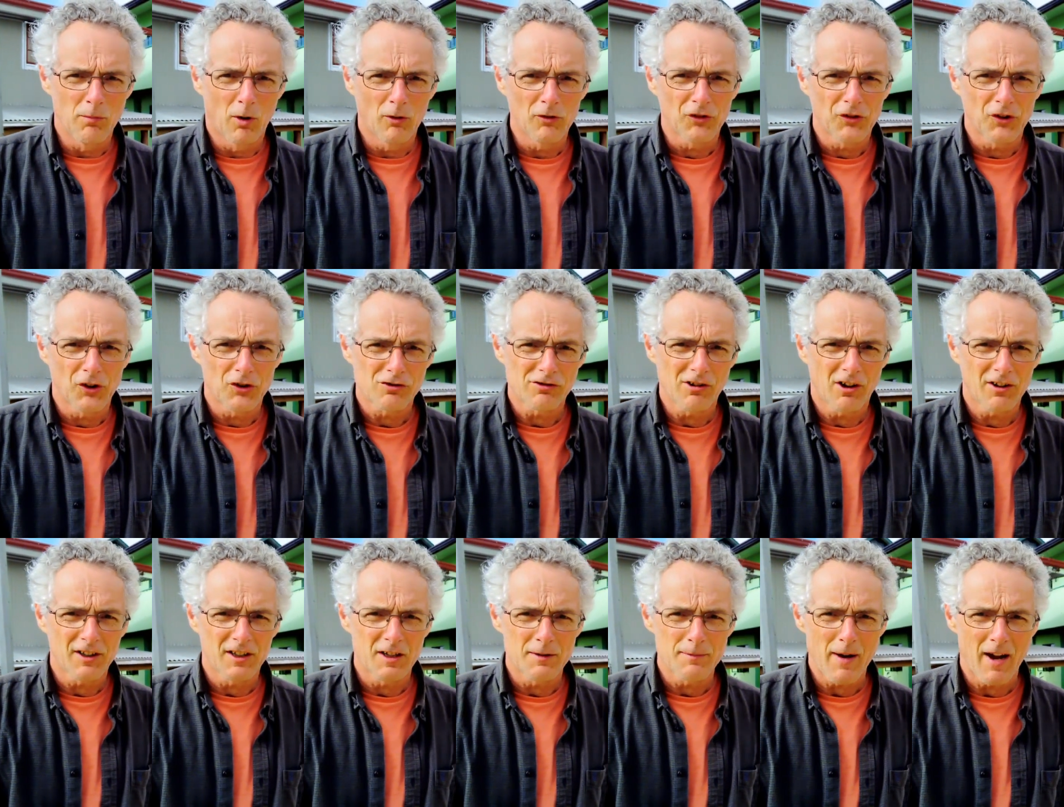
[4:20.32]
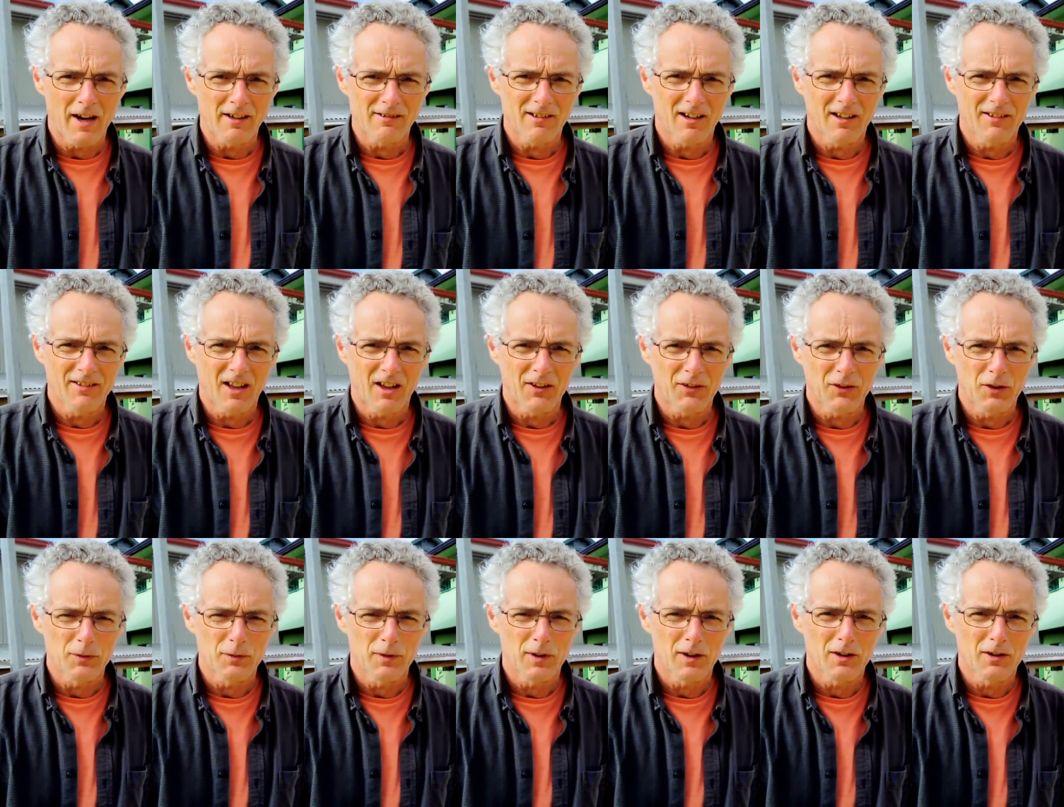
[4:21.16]
monster truck in the background. That's
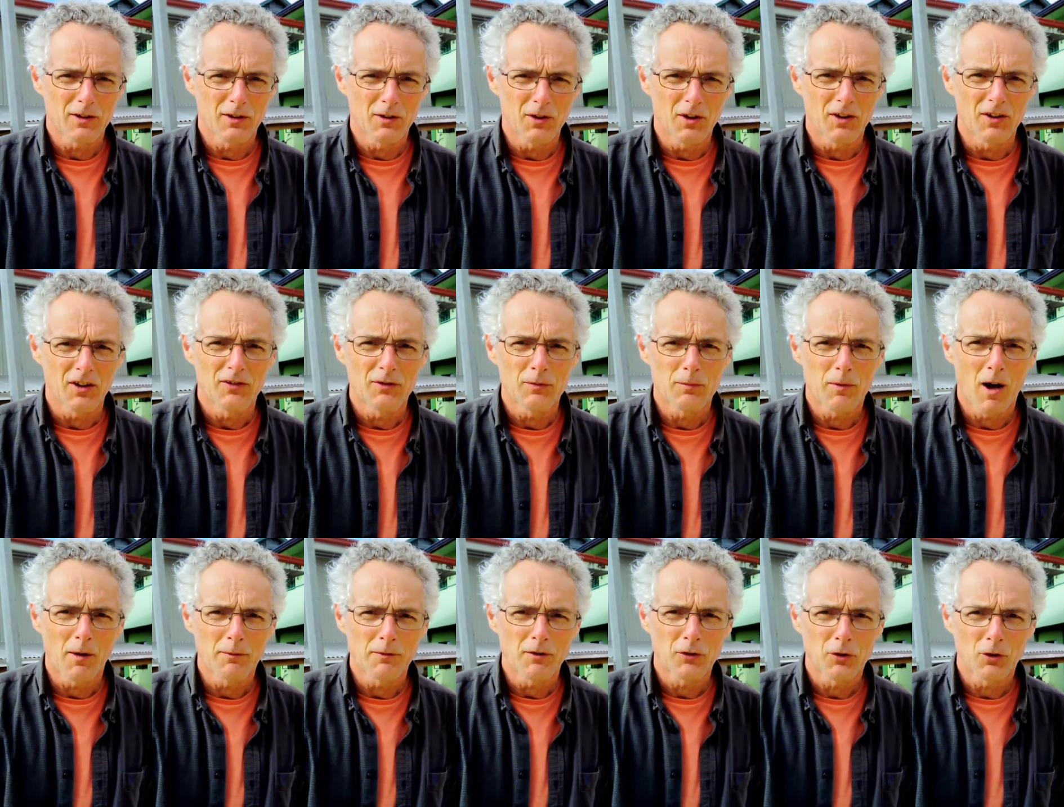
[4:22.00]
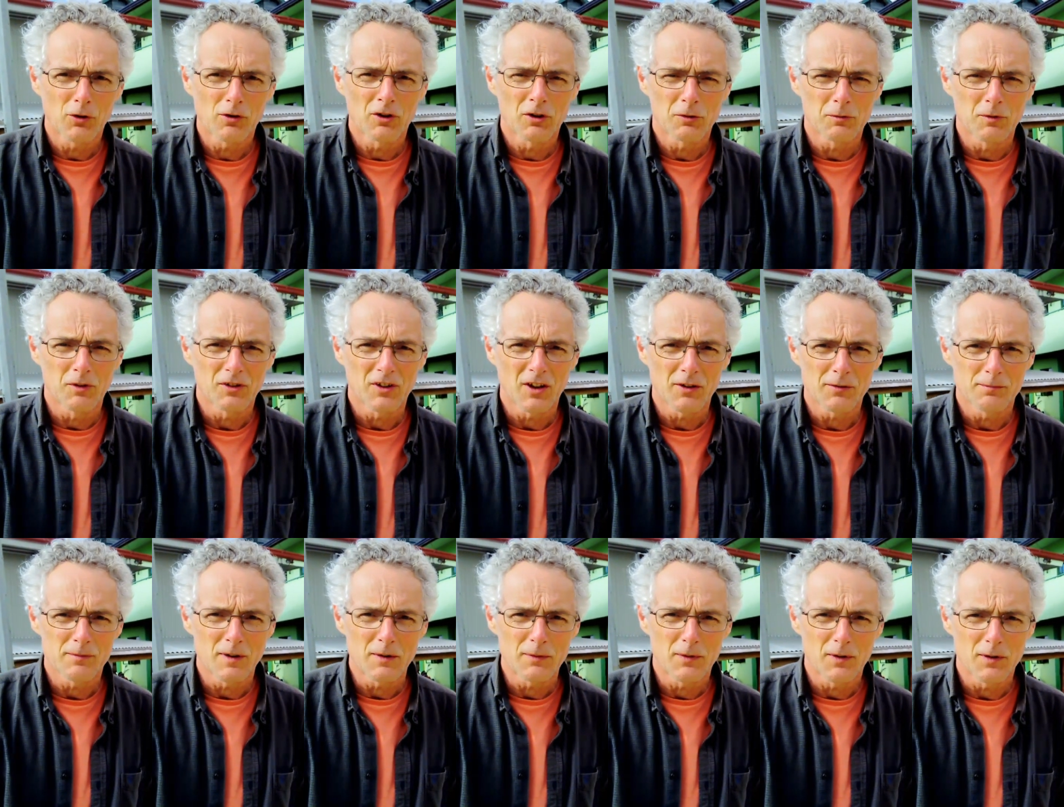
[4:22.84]
the vehicle that the Department of Tourism has
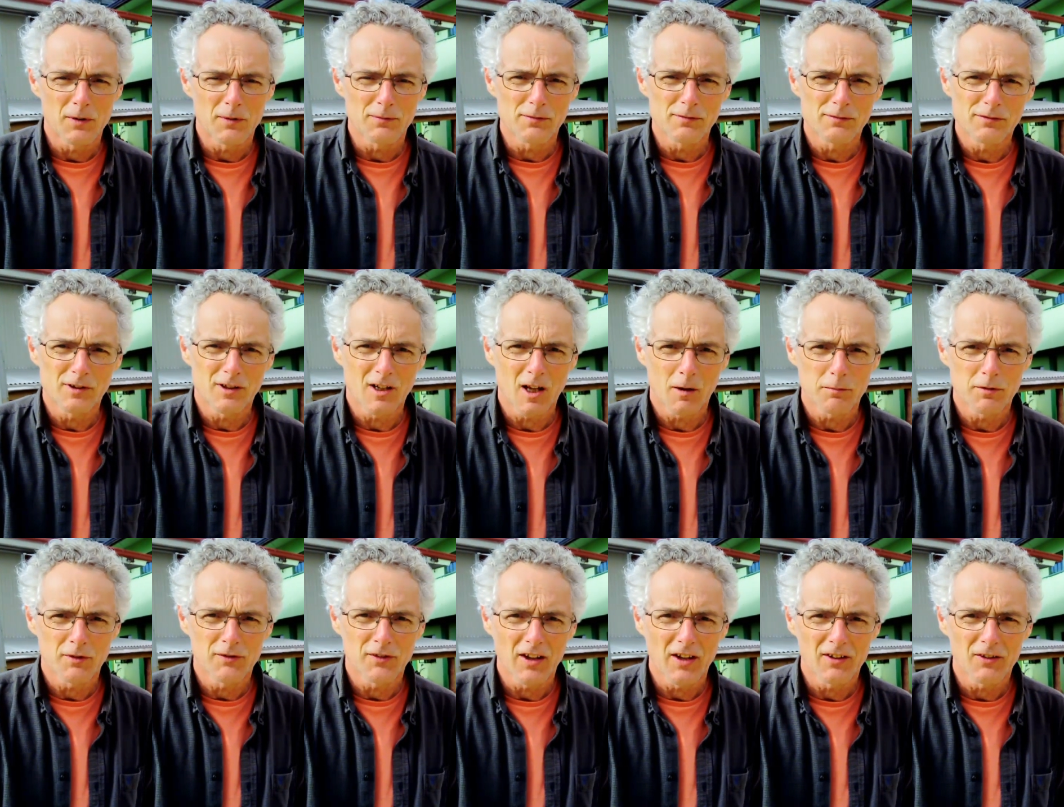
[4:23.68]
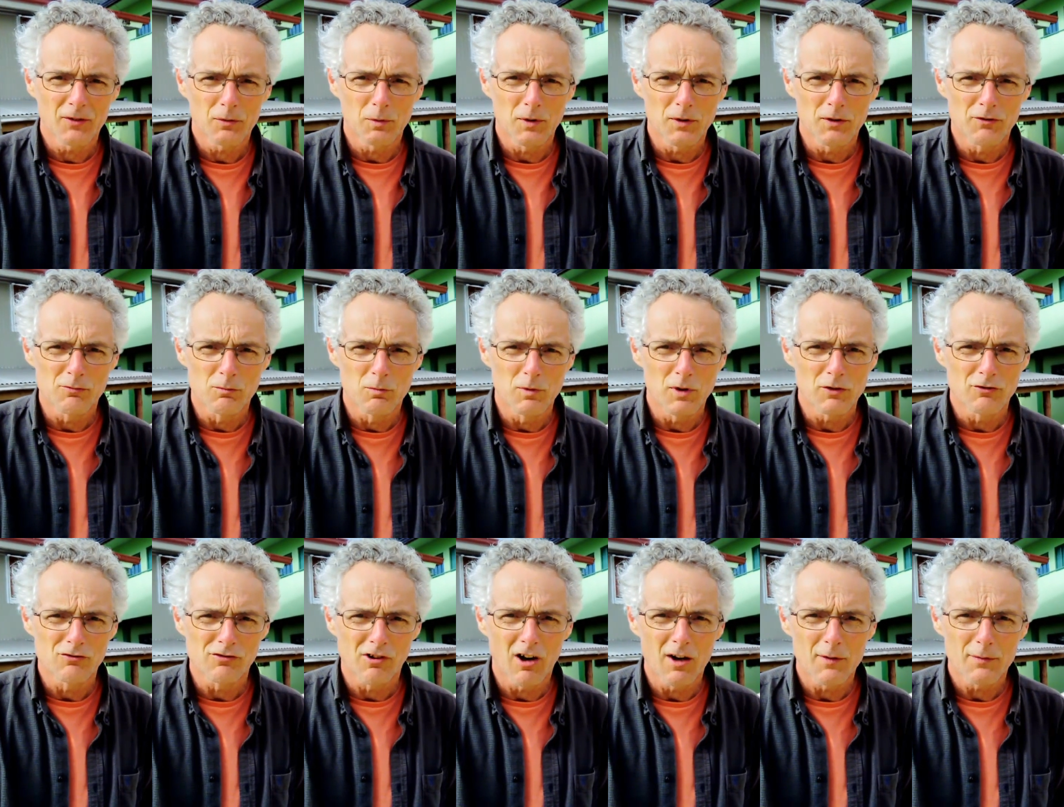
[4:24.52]
given me for a couple of days
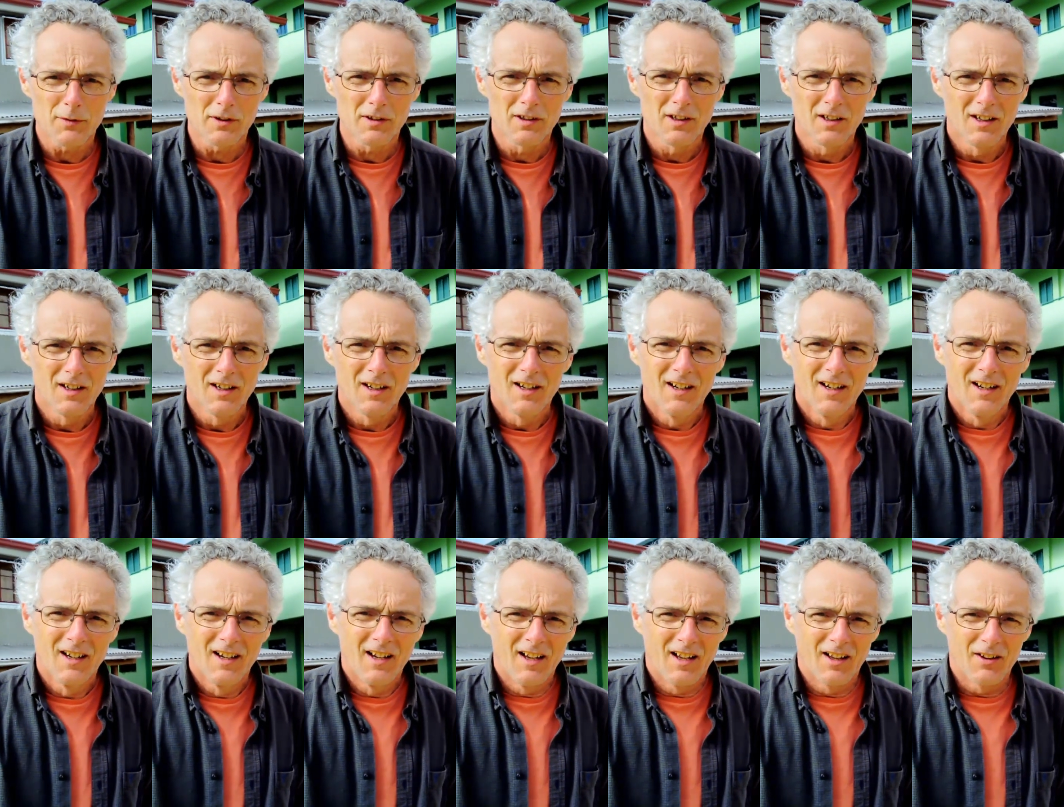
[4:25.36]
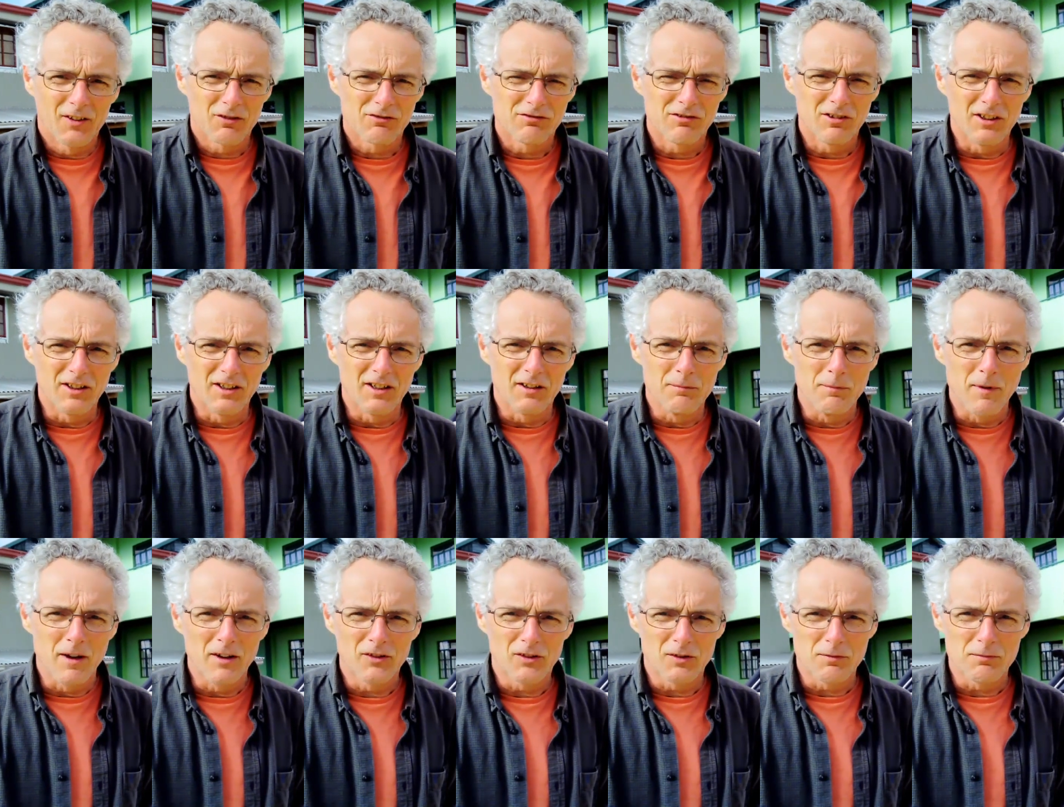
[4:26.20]
with driver. It's really an
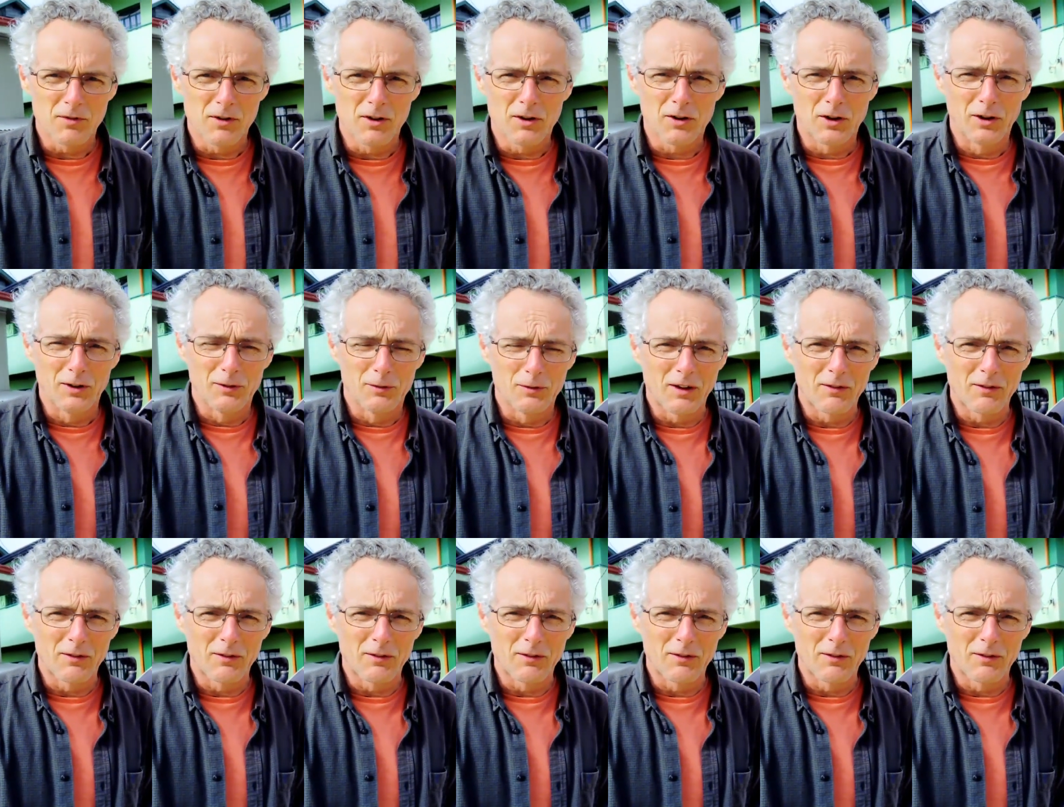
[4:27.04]
amazing vehicle.